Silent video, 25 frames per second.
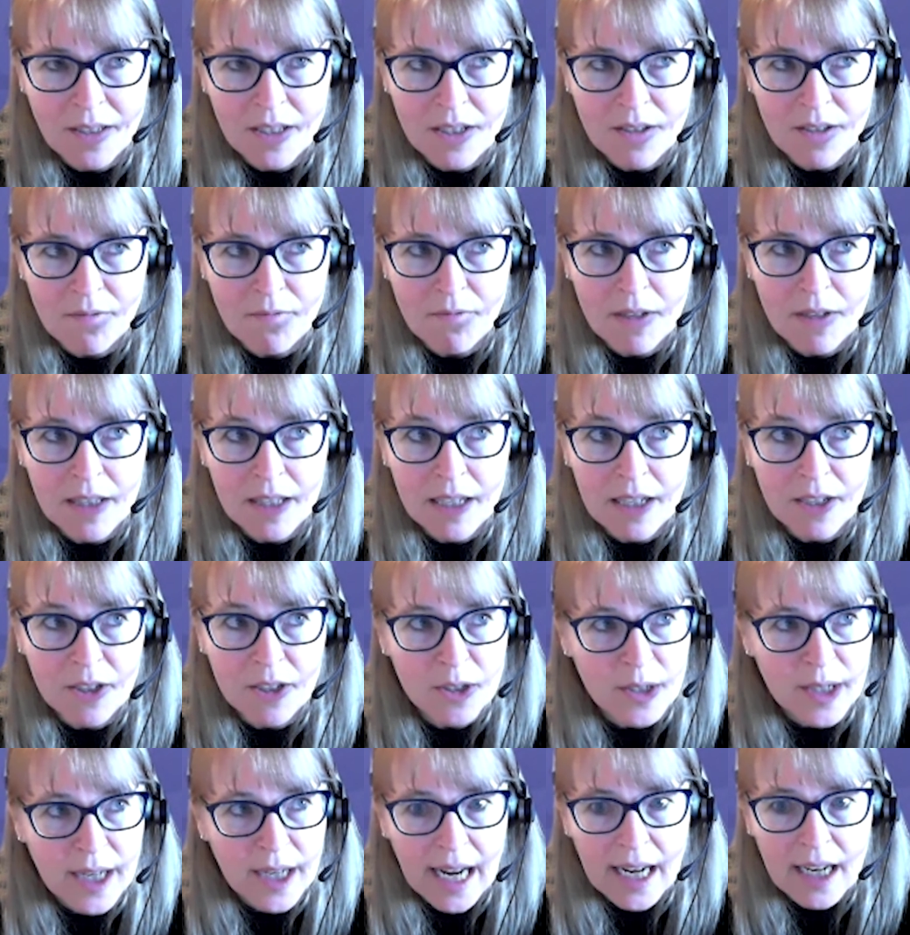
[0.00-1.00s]
to really
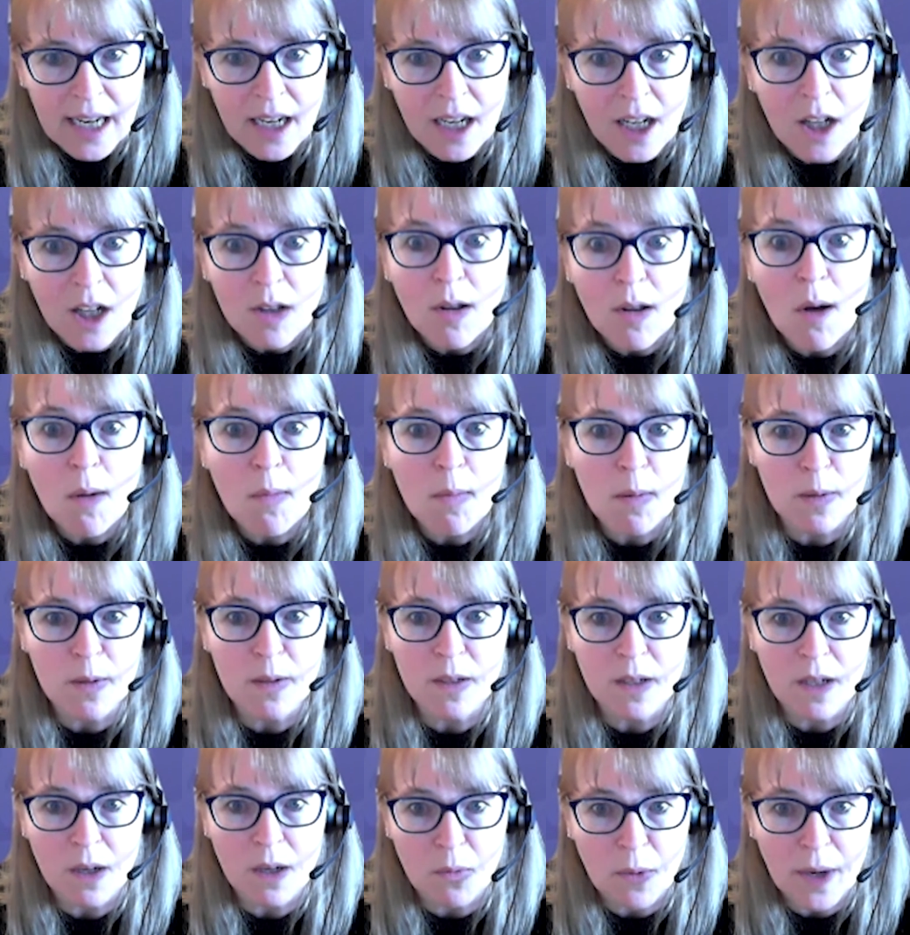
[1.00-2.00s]
create a
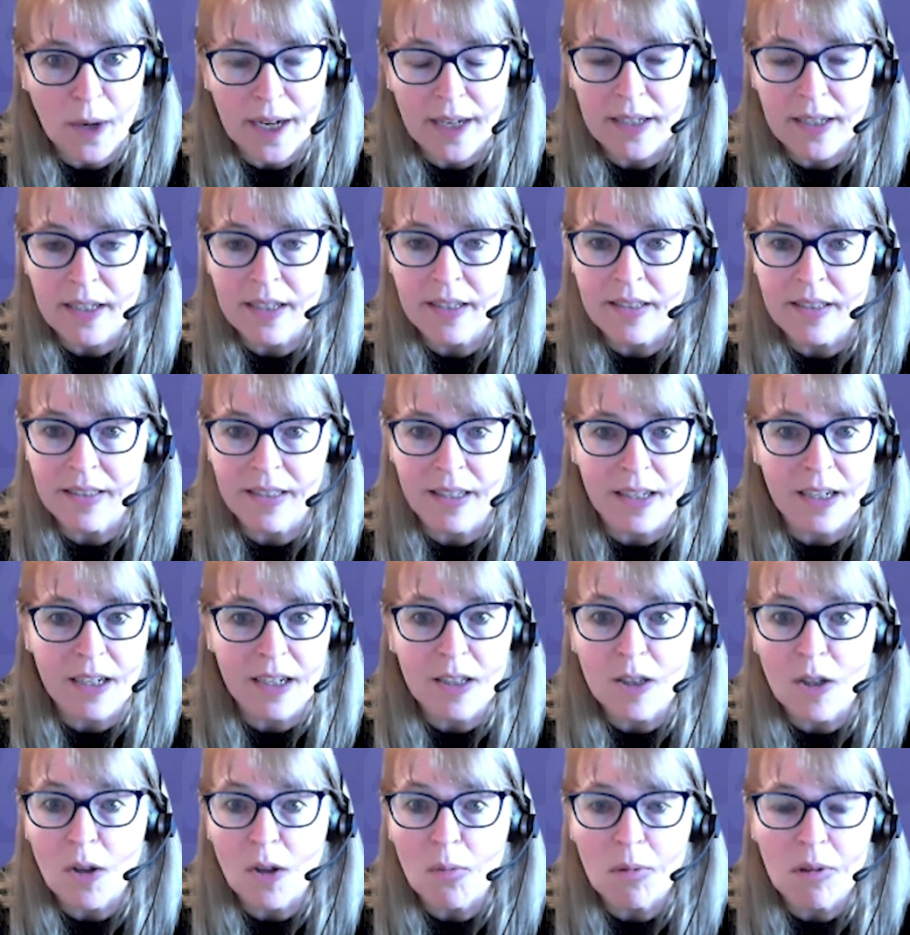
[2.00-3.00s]
global awareness and a
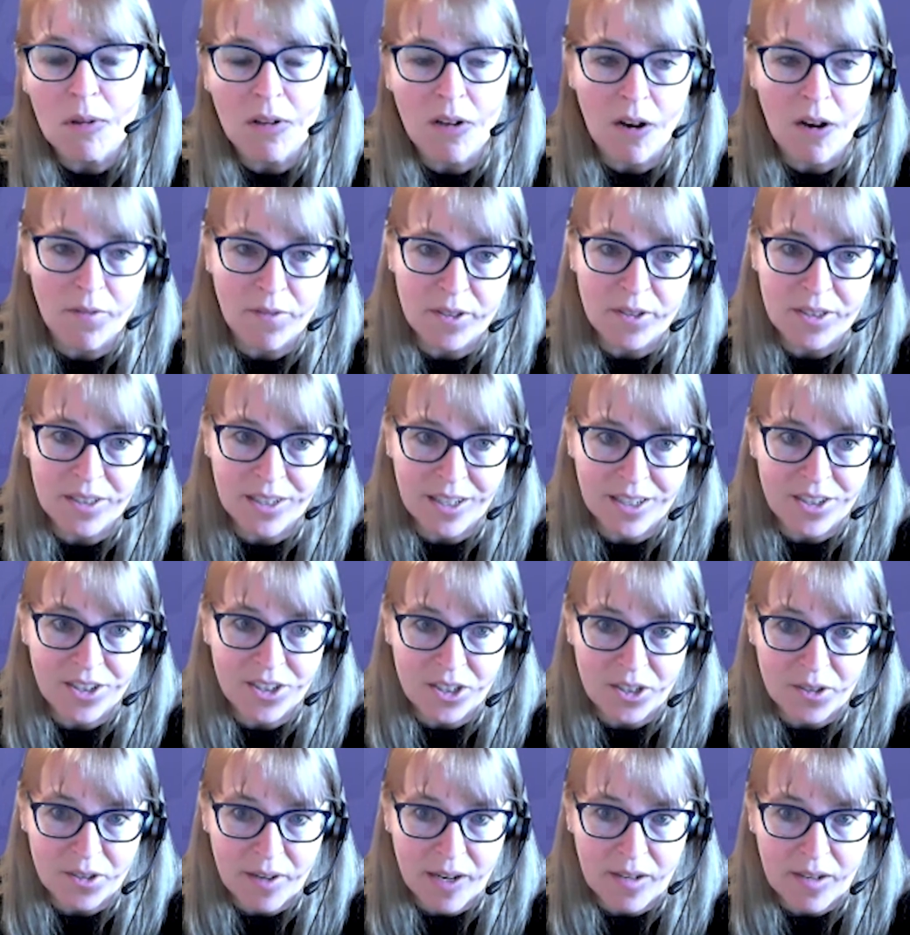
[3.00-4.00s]
global
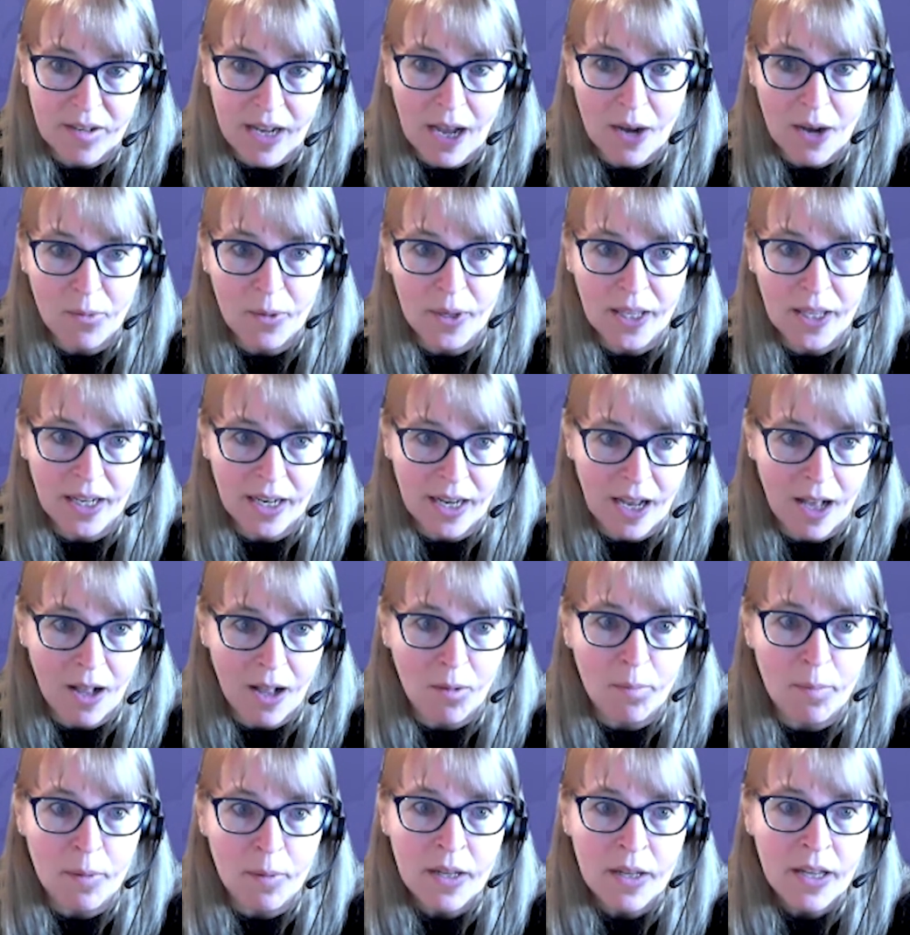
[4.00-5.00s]
conversation around how we can
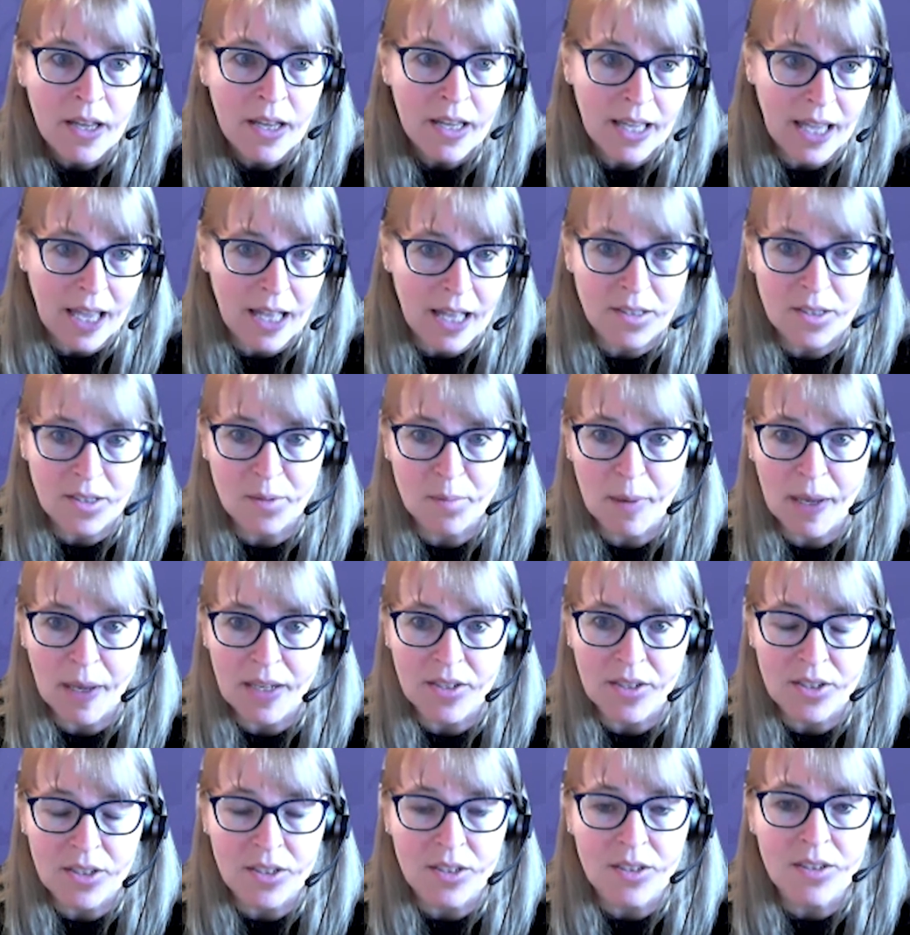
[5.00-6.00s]
help cancer
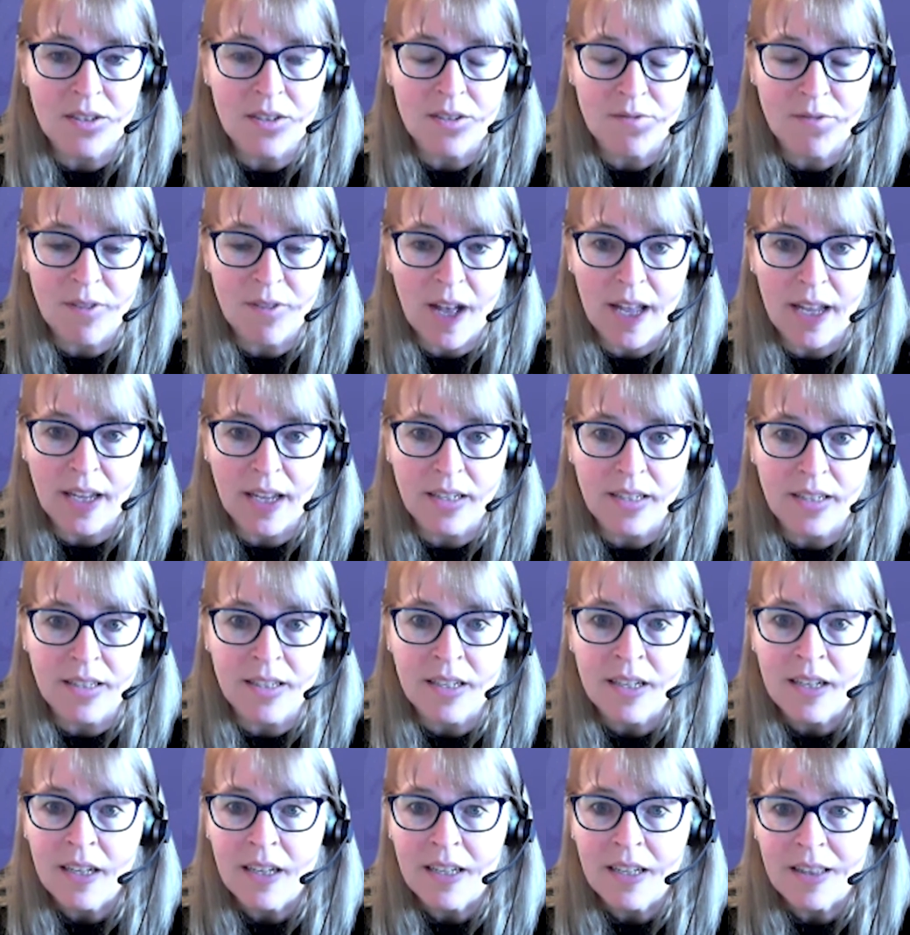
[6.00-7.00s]
patients
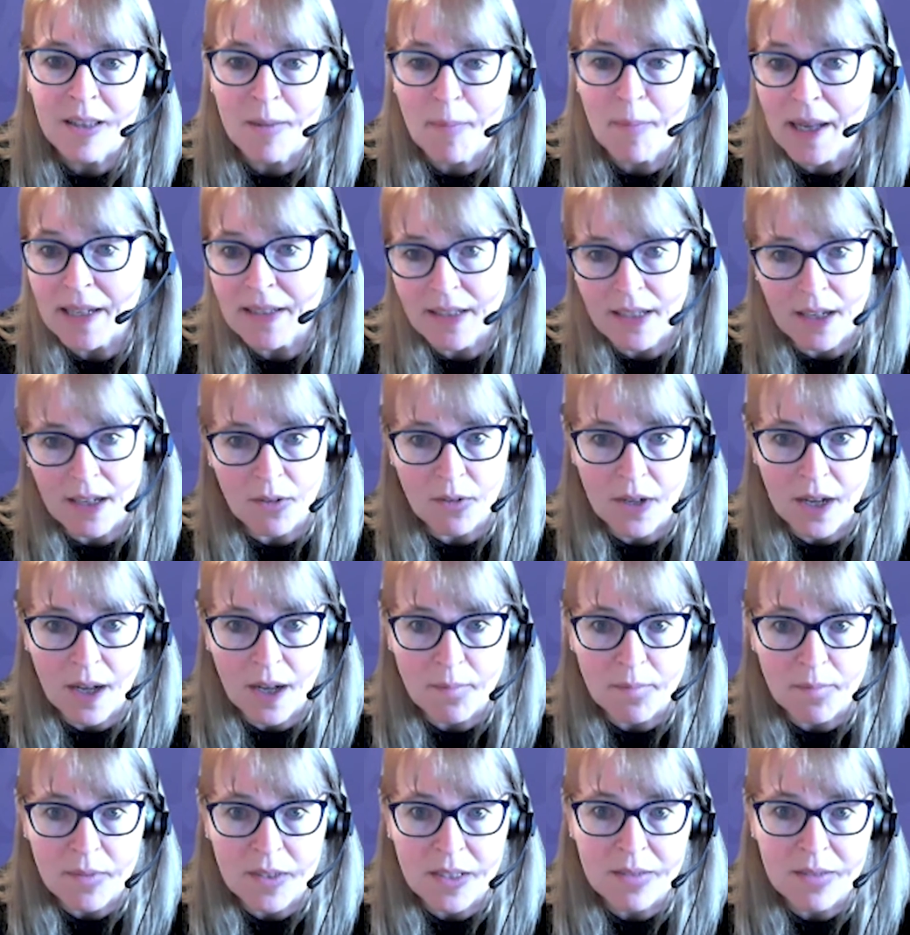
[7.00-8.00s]
find the best
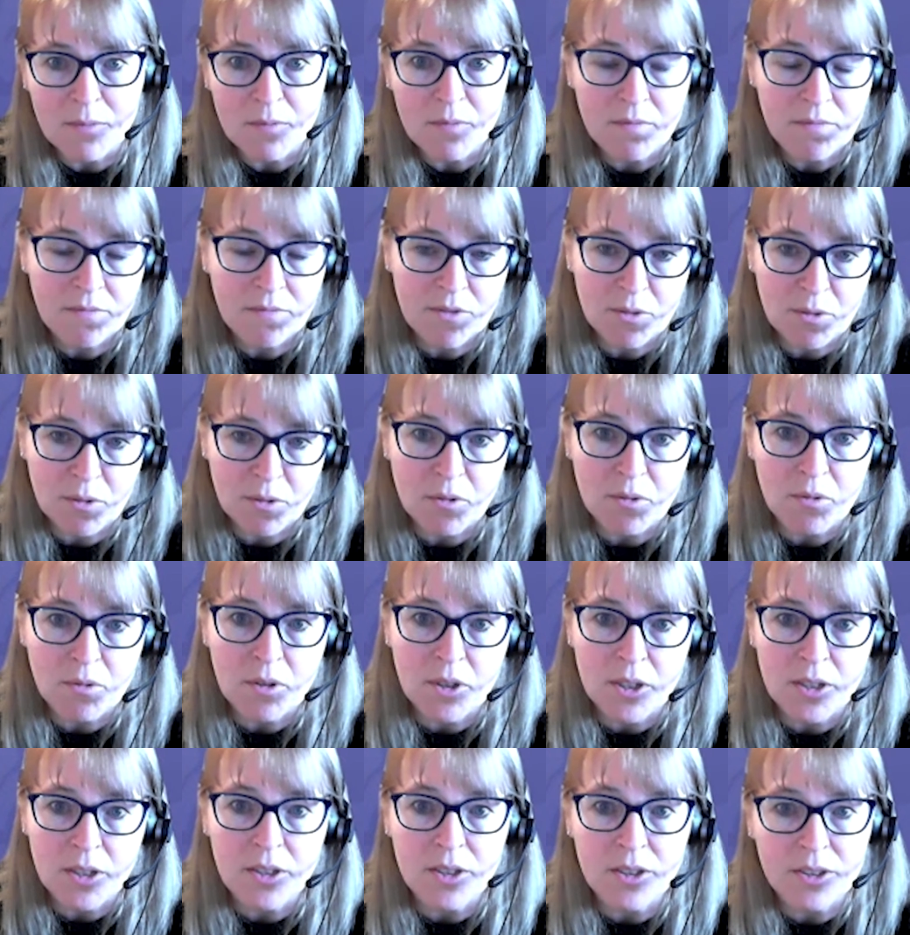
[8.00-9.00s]
outcomes through
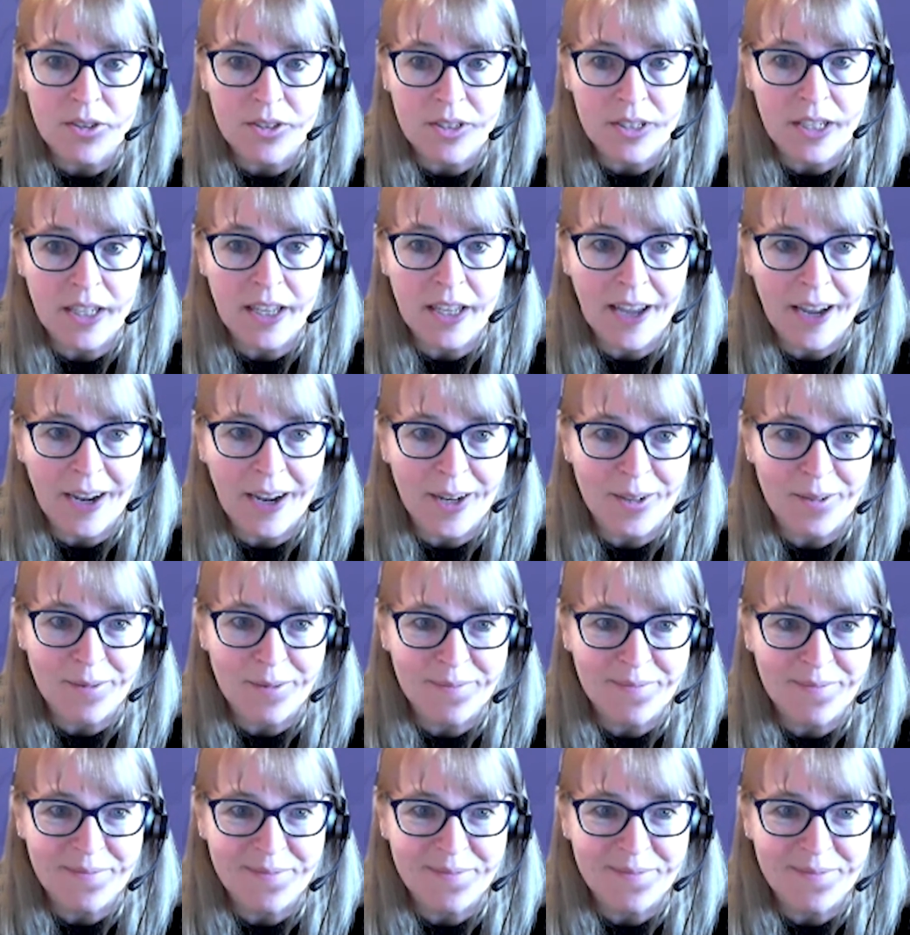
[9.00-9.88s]
good nursing care.